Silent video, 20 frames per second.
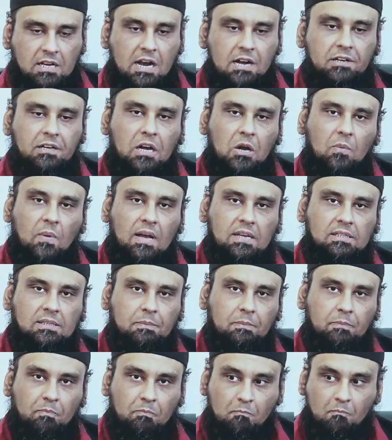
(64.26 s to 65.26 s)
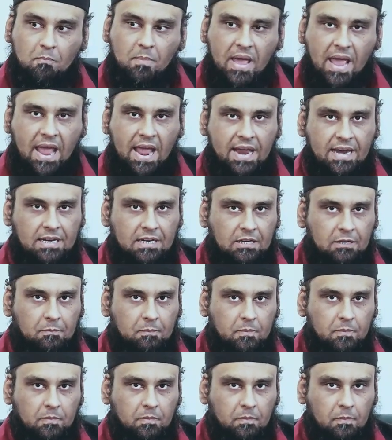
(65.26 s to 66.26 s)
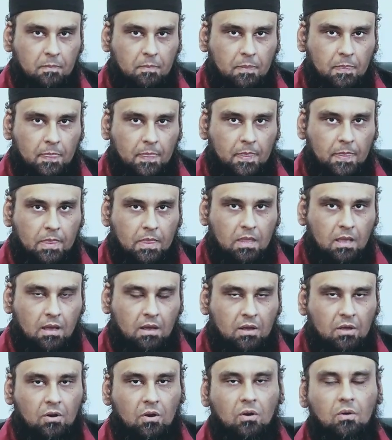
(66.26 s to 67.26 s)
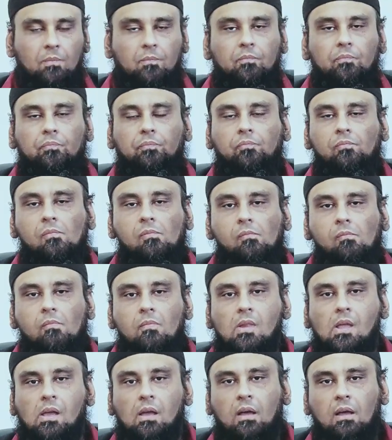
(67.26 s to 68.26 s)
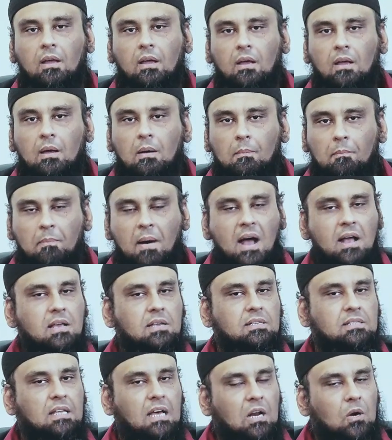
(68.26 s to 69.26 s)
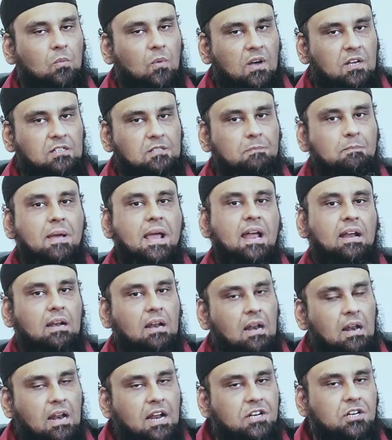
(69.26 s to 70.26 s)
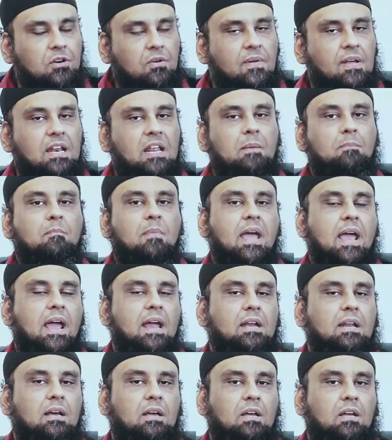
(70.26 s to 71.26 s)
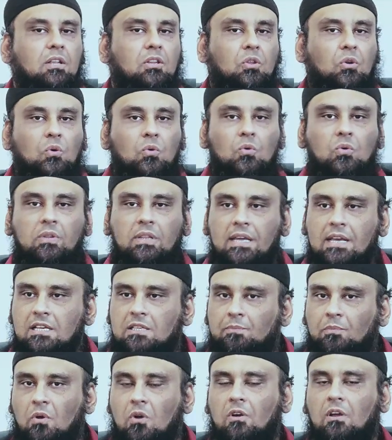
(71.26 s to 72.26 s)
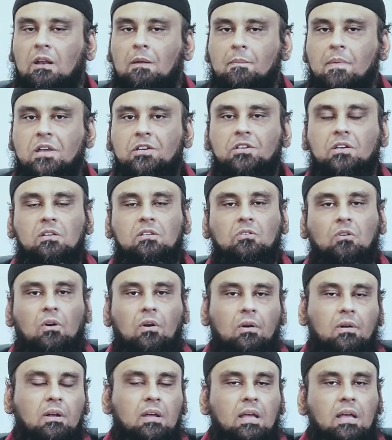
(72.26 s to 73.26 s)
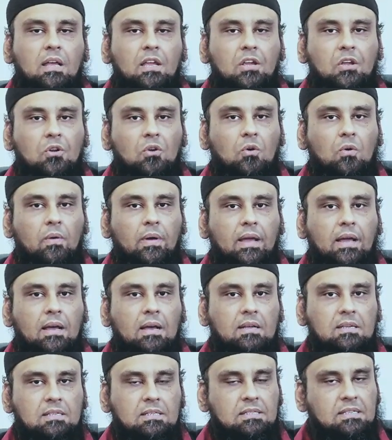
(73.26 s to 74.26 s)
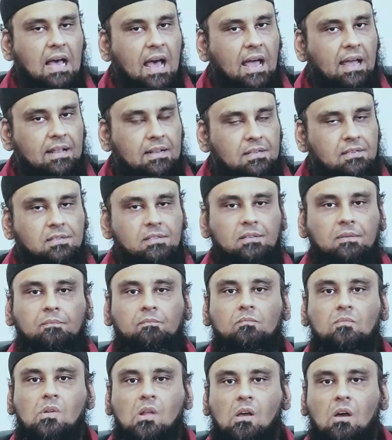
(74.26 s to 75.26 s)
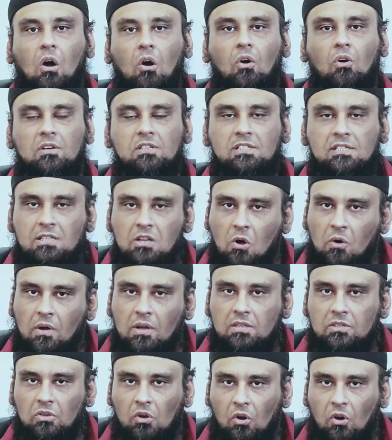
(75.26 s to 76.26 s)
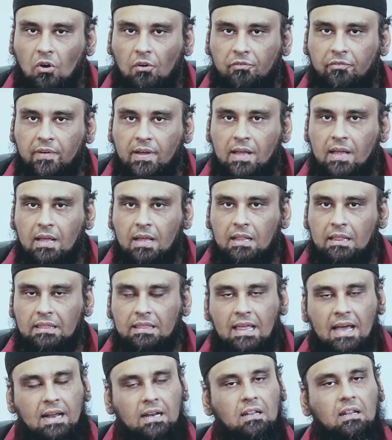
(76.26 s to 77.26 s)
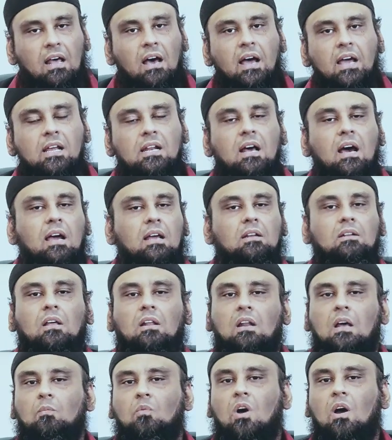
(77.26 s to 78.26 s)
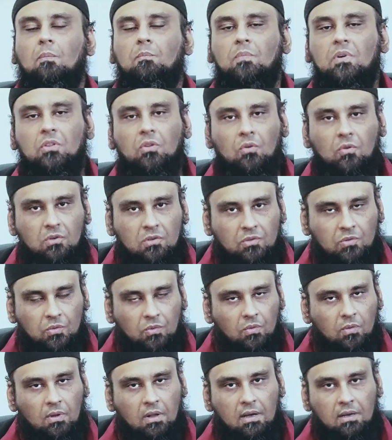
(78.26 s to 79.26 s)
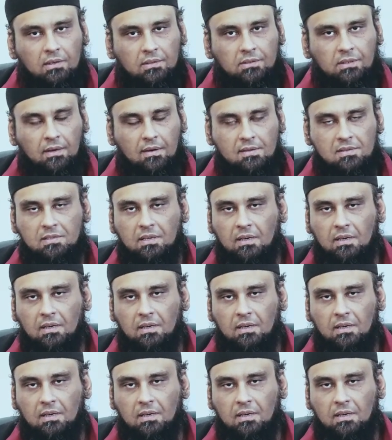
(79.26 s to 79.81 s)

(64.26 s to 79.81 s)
this country was made. You know, Pakistan was made, literally made through these proclamations or, you know, uh, signs or slogans of that La ilaha illallah Muhammadur Rasulullah.